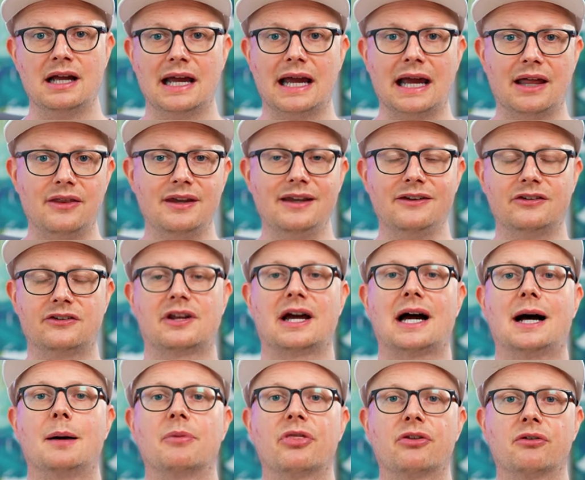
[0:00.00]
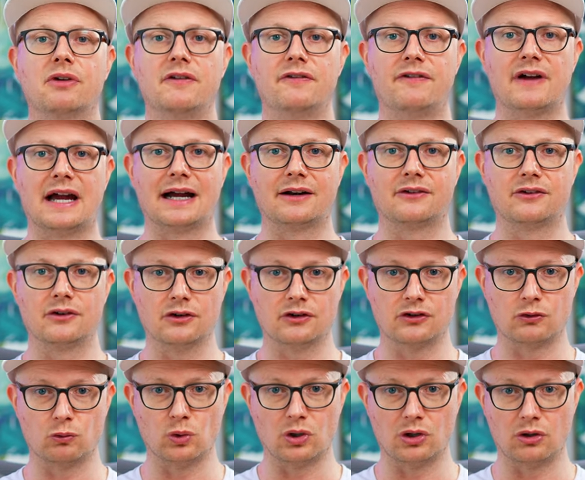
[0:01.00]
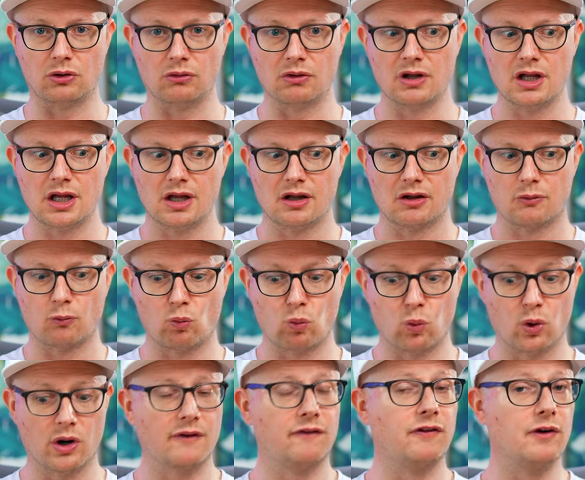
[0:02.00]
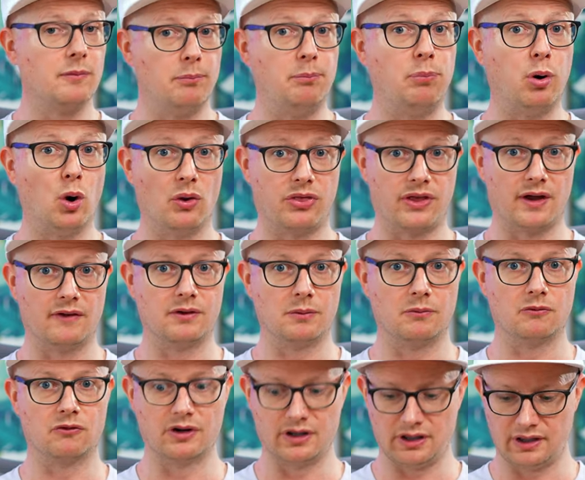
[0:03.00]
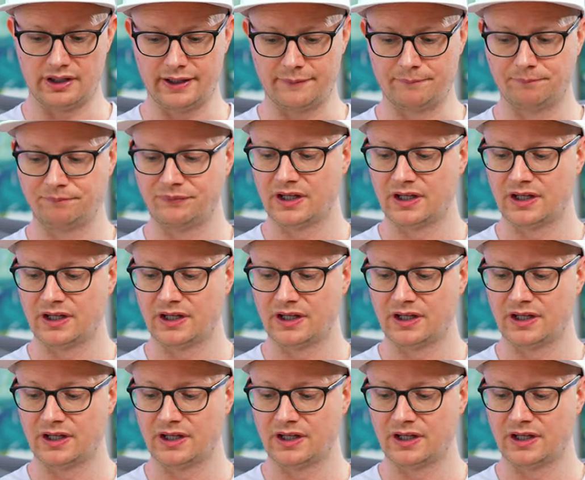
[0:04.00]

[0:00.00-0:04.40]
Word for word: and these top 3 factors will work for both of them really.